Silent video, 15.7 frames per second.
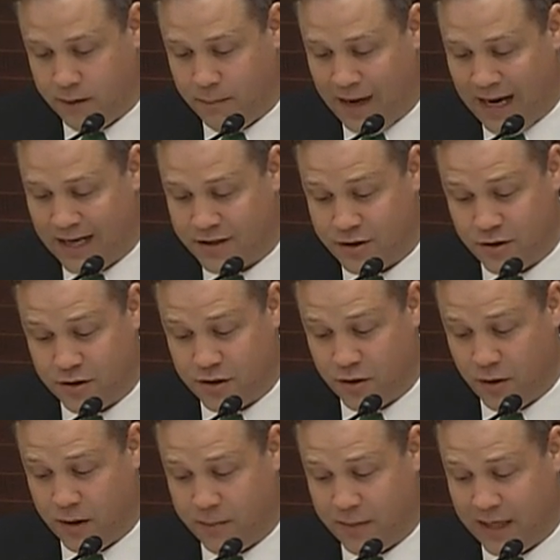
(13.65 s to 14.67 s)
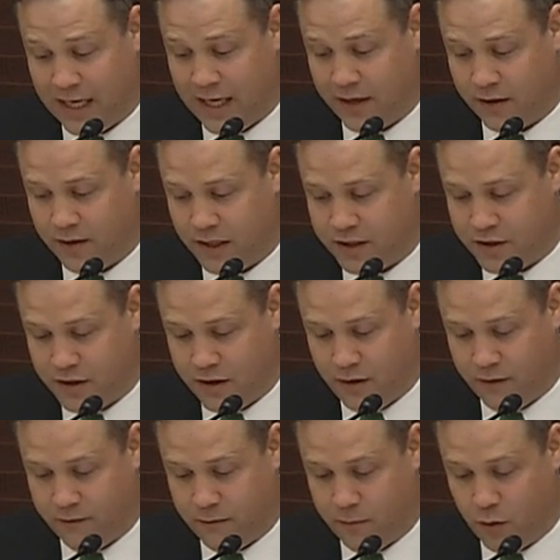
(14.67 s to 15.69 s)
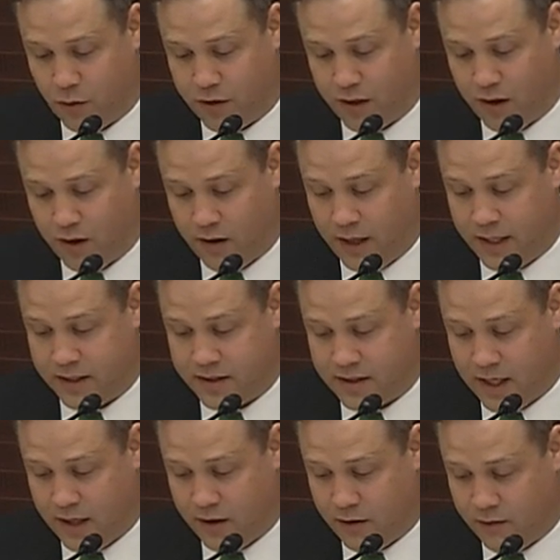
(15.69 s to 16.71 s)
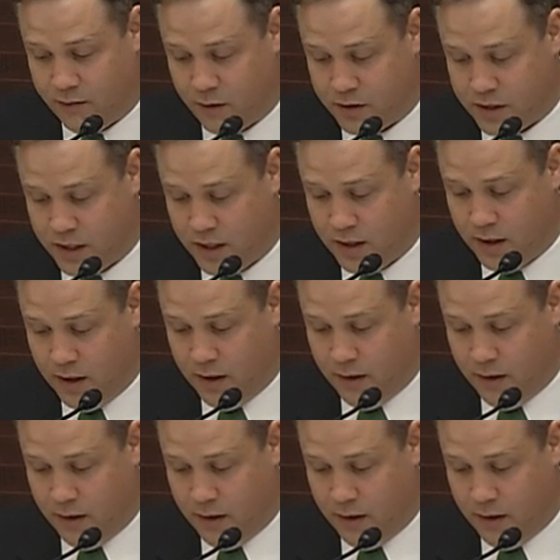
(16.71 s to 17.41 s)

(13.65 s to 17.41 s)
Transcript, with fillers: master's degree in mechanical engineering from North Carolina State University,